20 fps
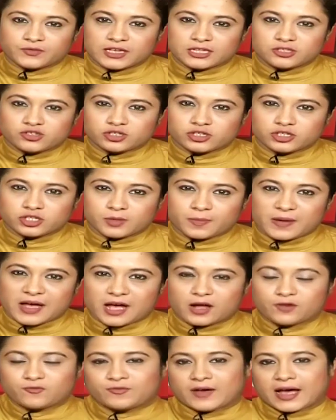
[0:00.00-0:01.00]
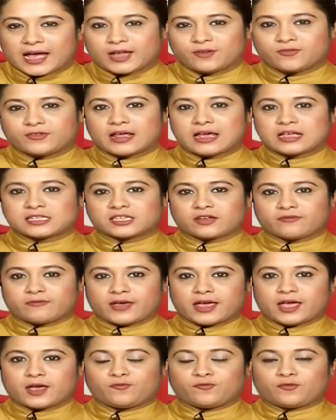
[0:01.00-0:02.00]
We are just about five days
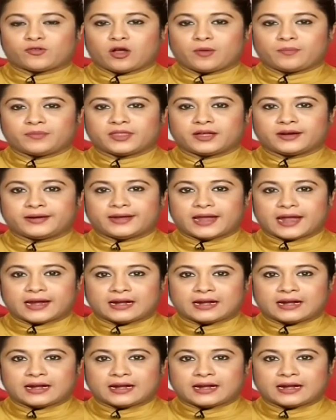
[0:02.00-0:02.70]
away from the